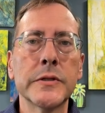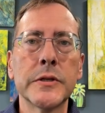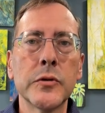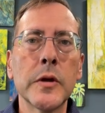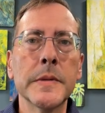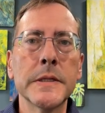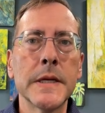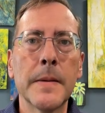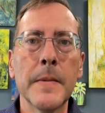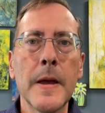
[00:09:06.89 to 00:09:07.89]
it's a treatment
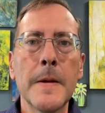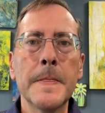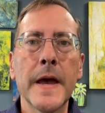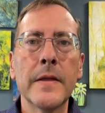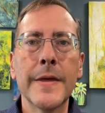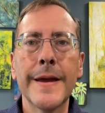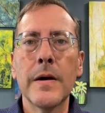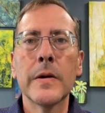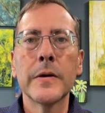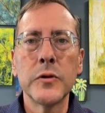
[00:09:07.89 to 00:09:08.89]
type that they
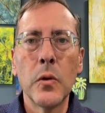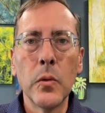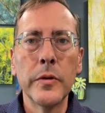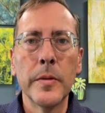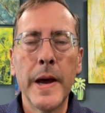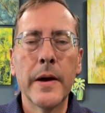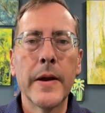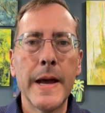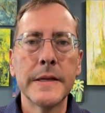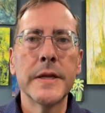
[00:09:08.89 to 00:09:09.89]
aren't told about
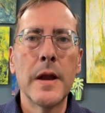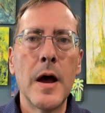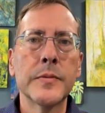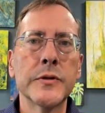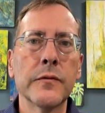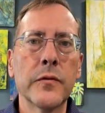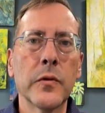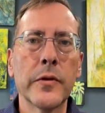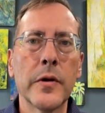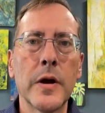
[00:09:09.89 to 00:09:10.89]
as an option
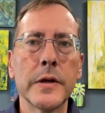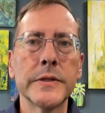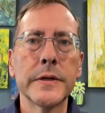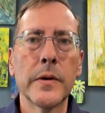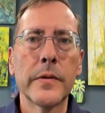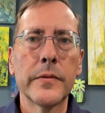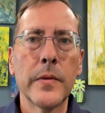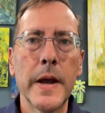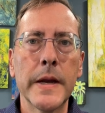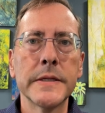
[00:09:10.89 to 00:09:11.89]
for their
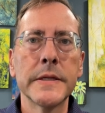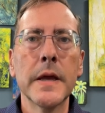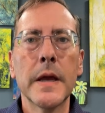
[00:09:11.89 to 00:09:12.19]
osteoarthritis.